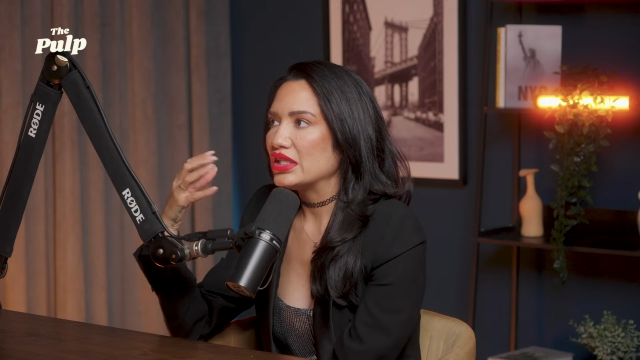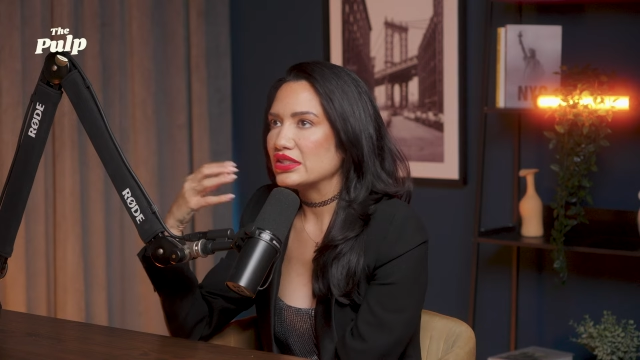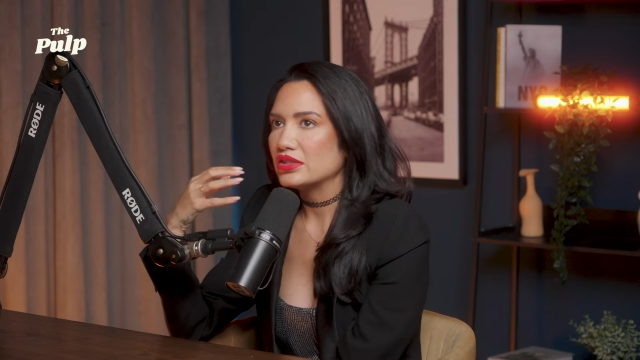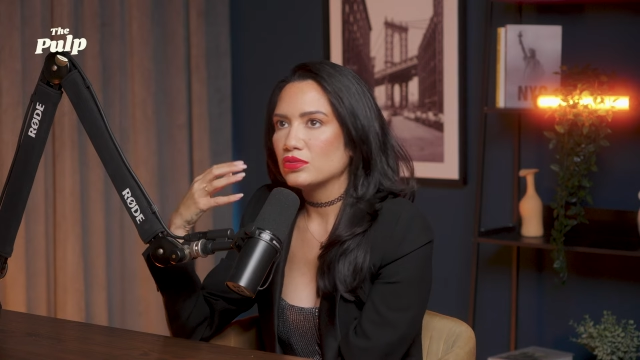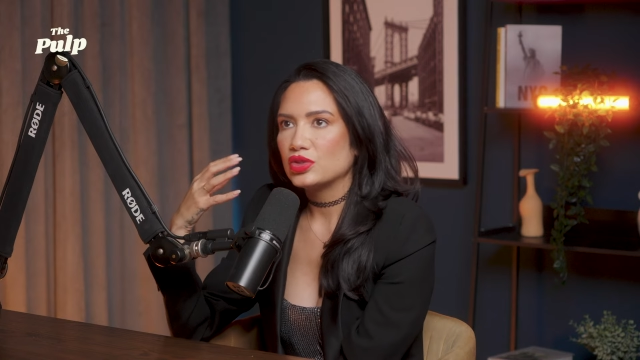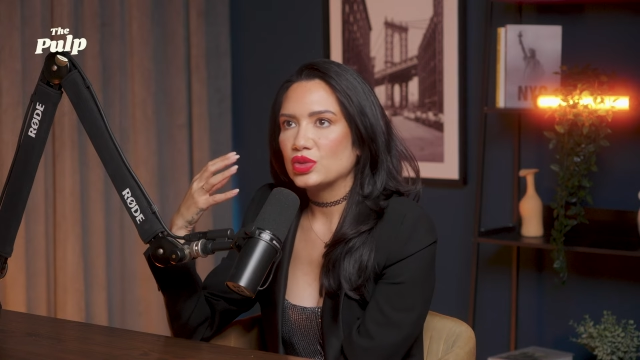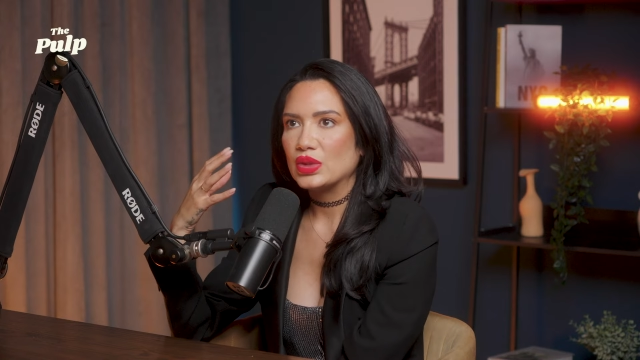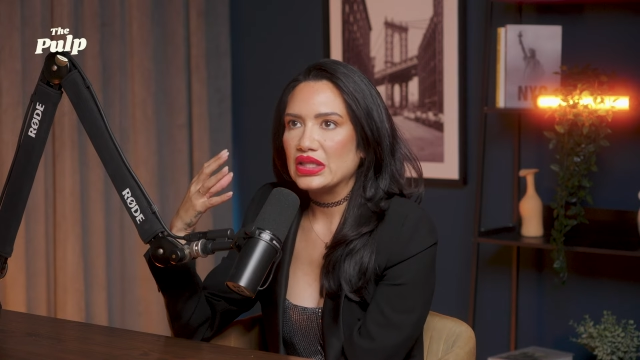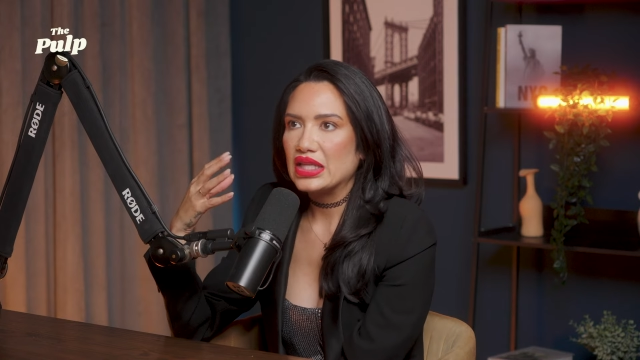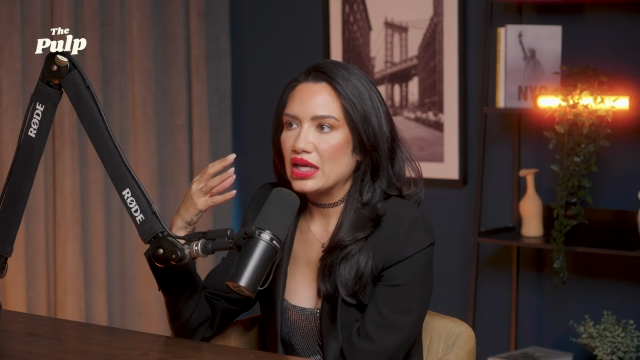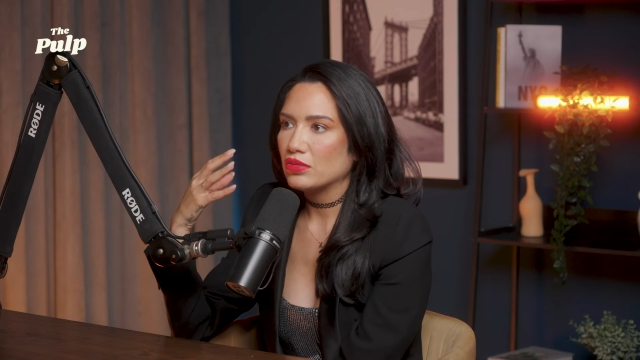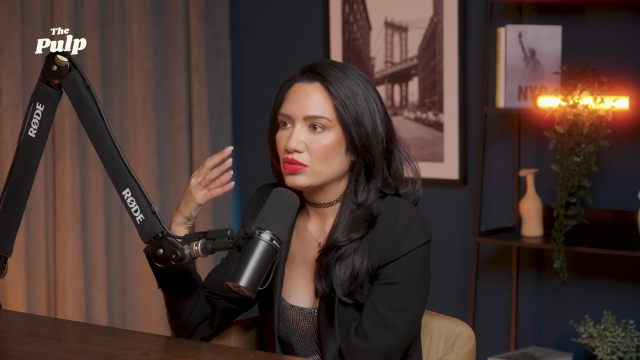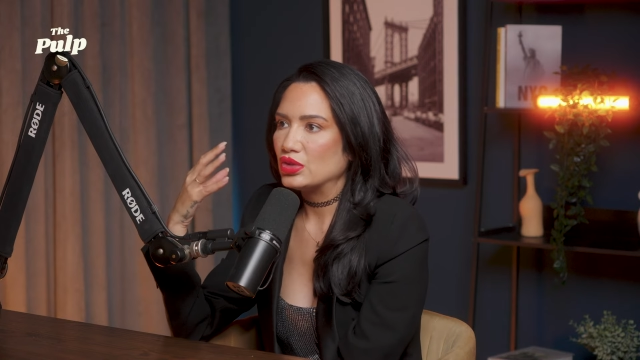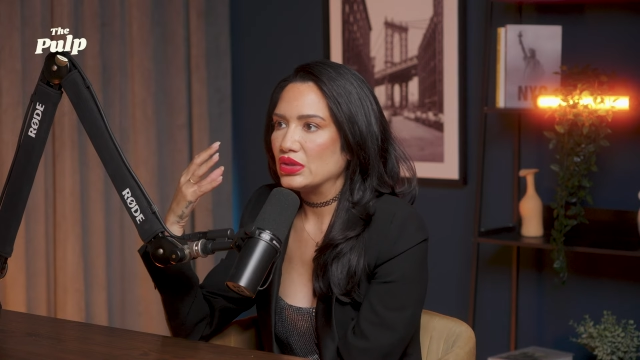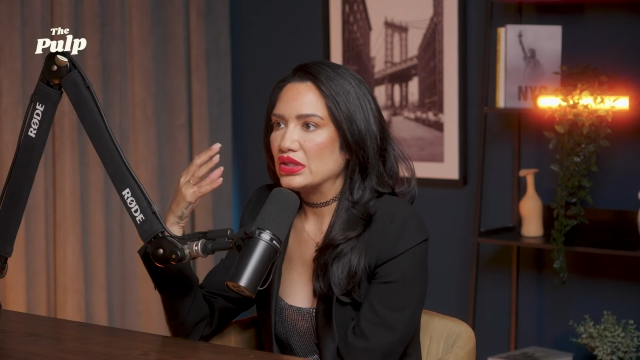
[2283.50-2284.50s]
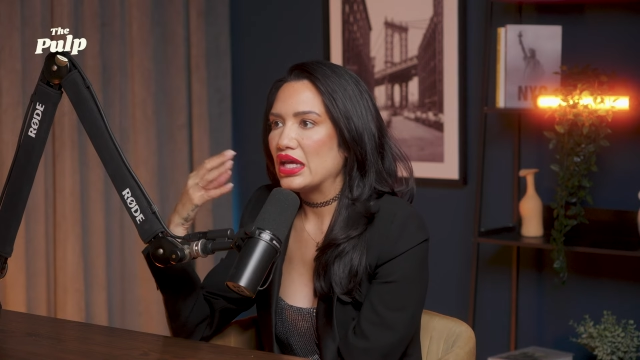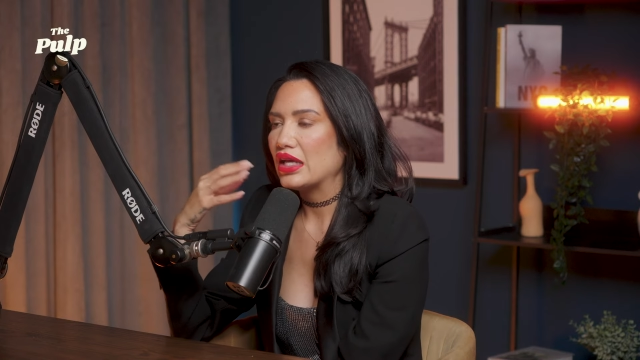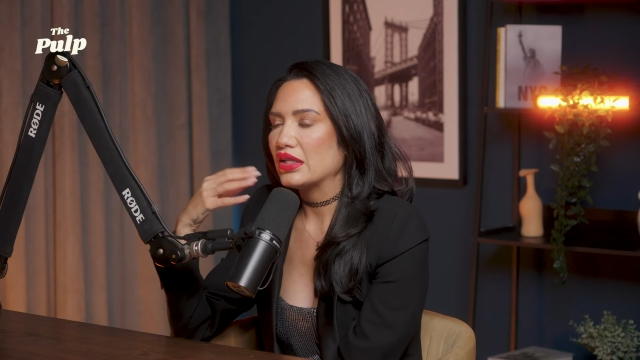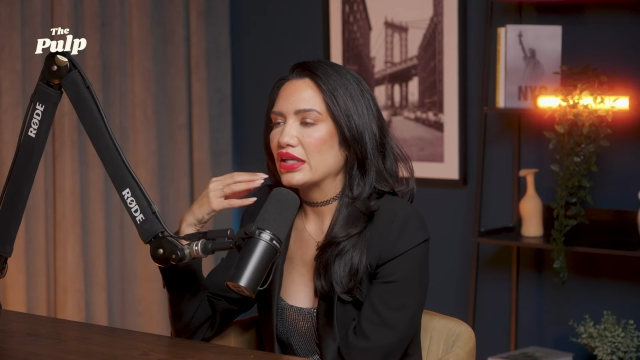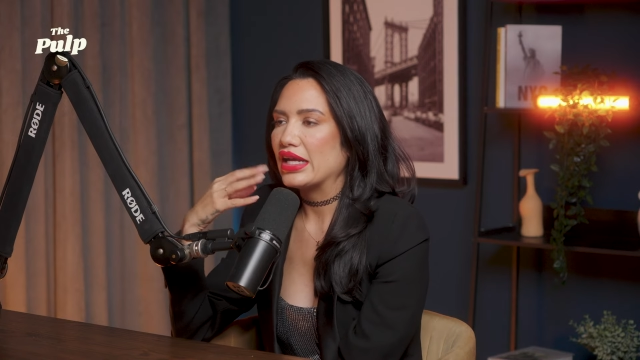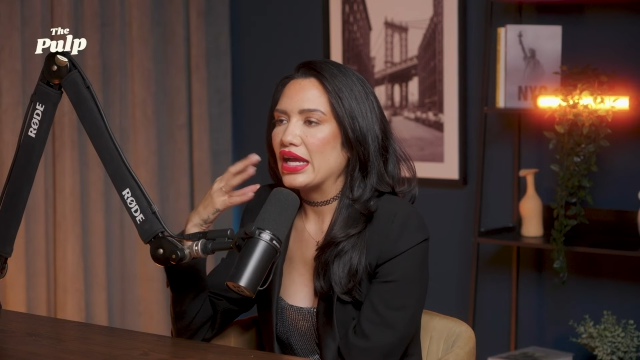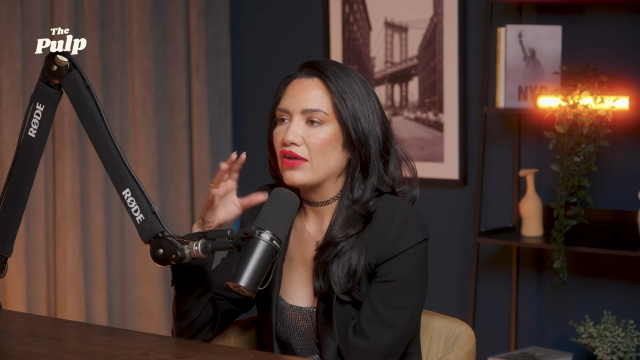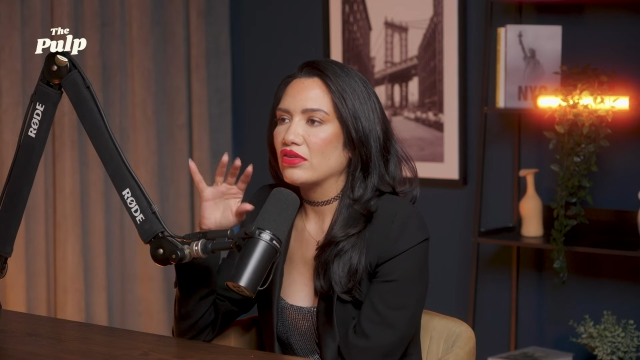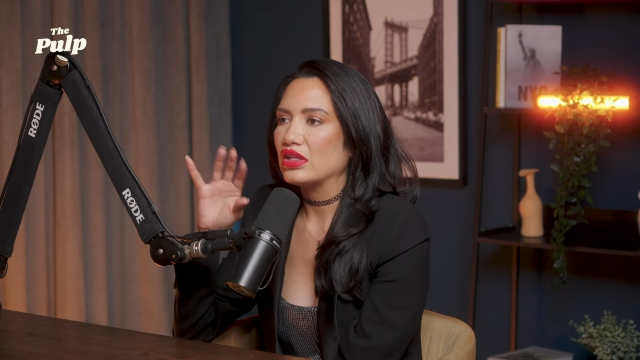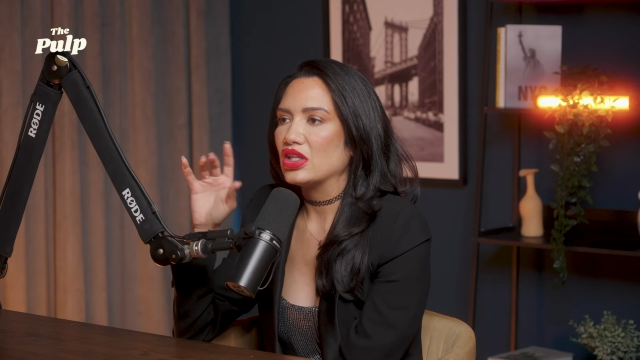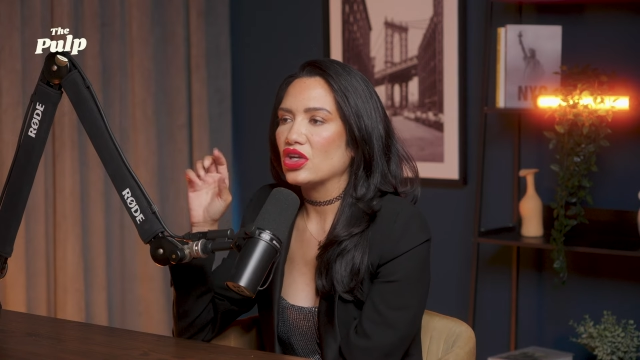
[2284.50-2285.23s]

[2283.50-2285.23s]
this, I'm doing that, I'm doing that. Like having